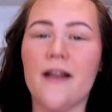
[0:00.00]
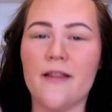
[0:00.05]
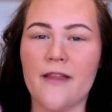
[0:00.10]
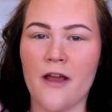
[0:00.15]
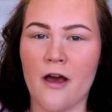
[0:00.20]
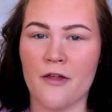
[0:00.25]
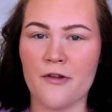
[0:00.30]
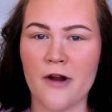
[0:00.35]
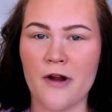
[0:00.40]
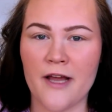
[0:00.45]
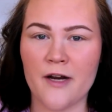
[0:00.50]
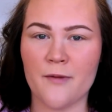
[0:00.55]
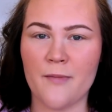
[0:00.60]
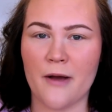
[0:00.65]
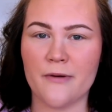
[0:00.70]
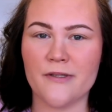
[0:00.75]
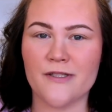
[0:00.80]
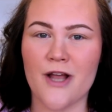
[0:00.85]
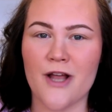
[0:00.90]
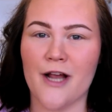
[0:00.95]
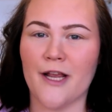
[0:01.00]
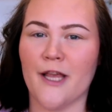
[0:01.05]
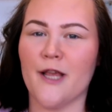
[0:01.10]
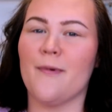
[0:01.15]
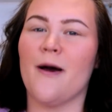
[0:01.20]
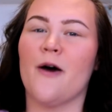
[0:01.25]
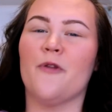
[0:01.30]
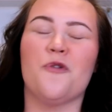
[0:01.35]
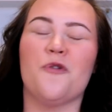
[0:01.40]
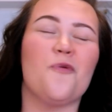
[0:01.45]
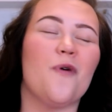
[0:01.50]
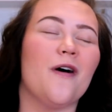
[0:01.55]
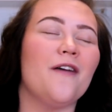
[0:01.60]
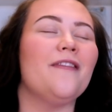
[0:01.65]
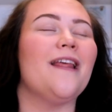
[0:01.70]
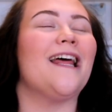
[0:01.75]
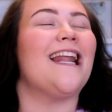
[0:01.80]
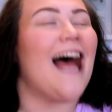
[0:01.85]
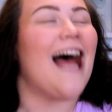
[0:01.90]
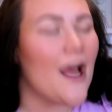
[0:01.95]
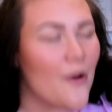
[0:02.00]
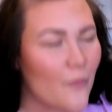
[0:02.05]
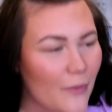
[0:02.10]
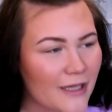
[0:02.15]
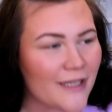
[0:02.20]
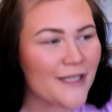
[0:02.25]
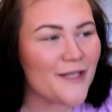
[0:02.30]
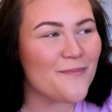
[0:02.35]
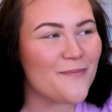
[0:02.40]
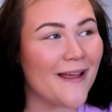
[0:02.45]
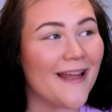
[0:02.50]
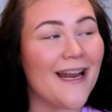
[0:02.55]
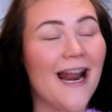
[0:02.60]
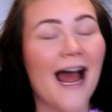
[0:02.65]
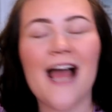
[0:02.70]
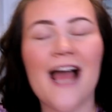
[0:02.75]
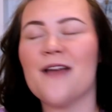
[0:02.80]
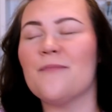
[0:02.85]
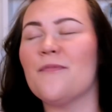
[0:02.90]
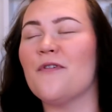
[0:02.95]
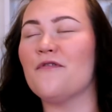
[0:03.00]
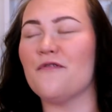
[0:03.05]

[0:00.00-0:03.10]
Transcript: to the other item I was talking about, the one that I will admit I am